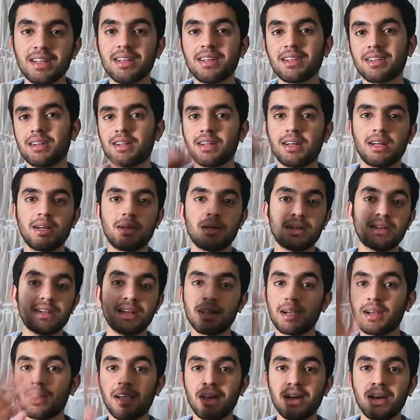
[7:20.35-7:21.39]

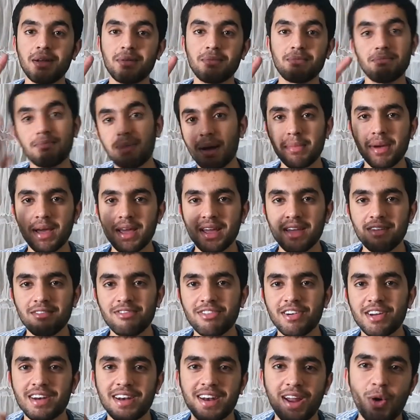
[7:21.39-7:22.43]
Tata, bye bye
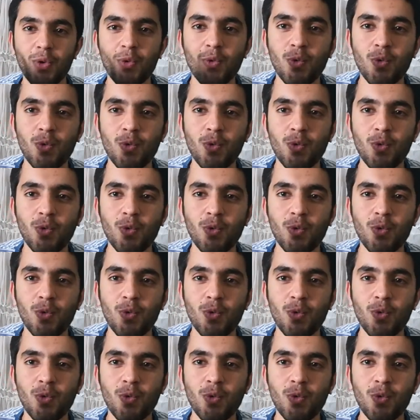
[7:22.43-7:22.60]
for now.